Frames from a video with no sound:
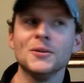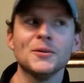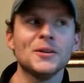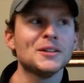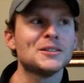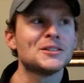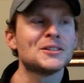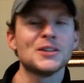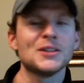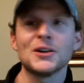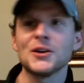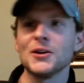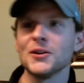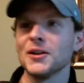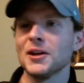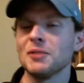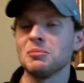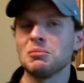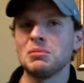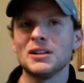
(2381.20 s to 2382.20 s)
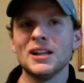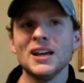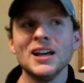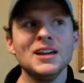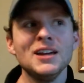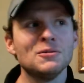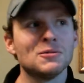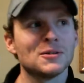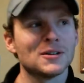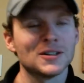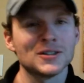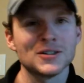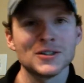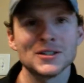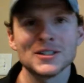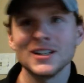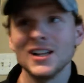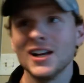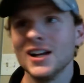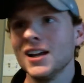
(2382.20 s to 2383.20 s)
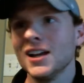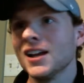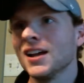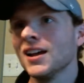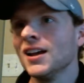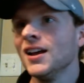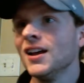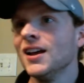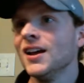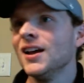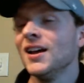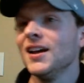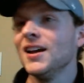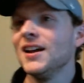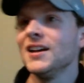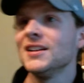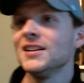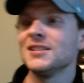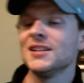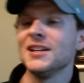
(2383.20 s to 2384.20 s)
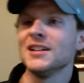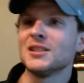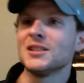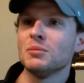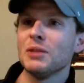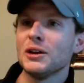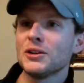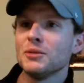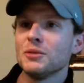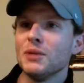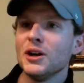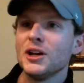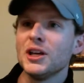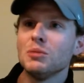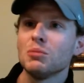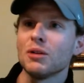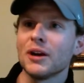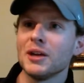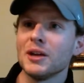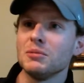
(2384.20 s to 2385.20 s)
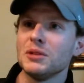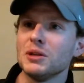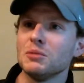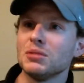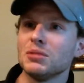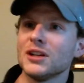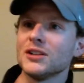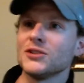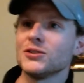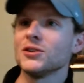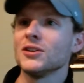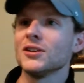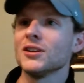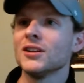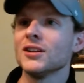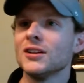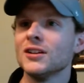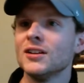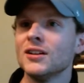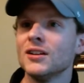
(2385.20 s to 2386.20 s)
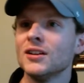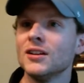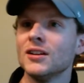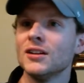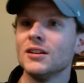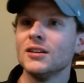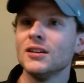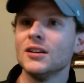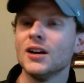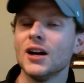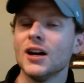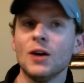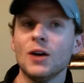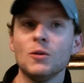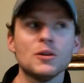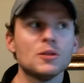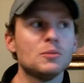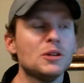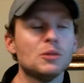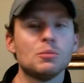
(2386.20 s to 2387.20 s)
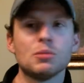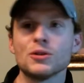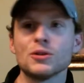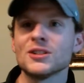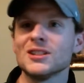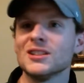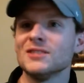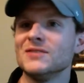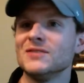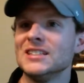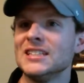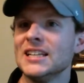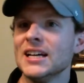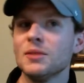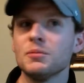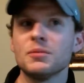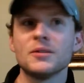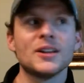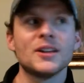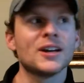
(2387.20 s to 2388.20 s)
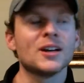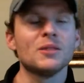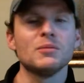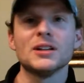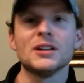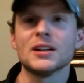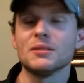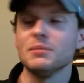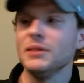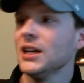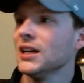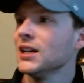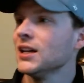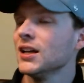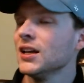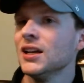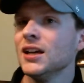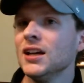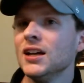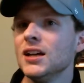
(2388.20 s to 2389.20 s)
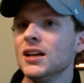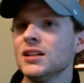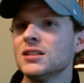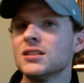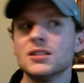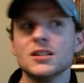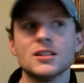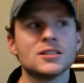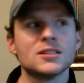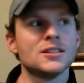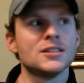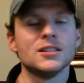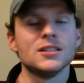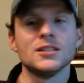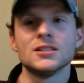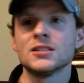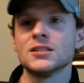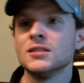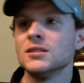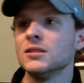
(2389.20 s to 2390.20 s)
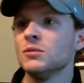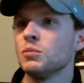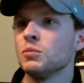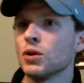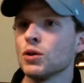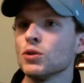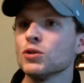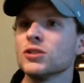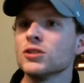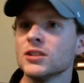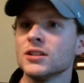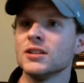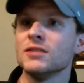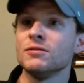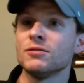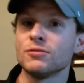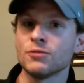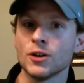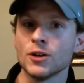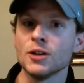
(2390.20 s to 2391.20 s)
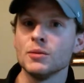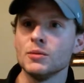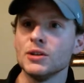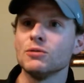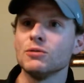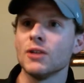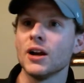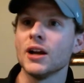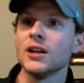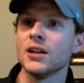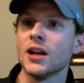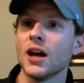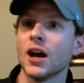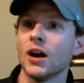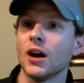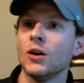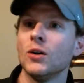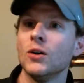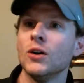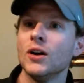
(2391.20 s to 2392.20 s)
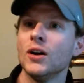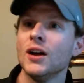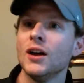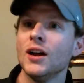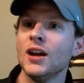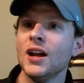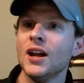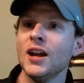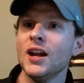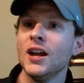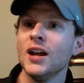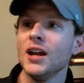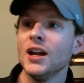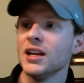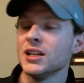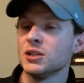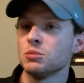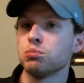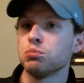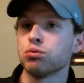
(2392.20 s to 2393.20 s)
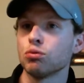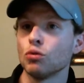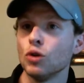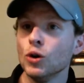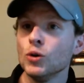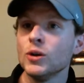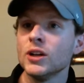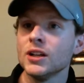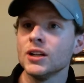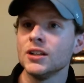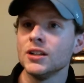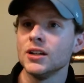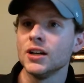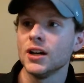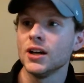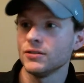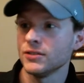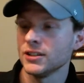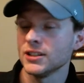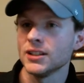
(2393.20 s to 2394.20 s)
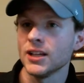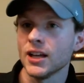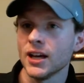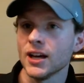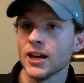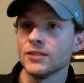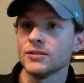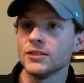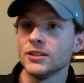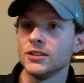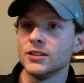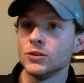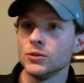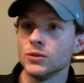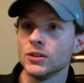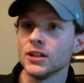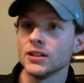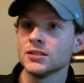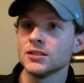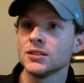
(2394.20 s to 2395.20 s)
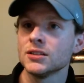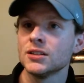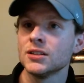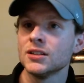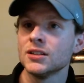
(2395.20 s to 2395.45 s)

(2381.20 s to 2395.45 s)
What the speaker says: that's stuck on that plane where it's just like, it's about the monkey brain being pleasured. I want to be the person of depth that can be like, man, it sucks that this person in front of me right now is broken enough that they have to do this.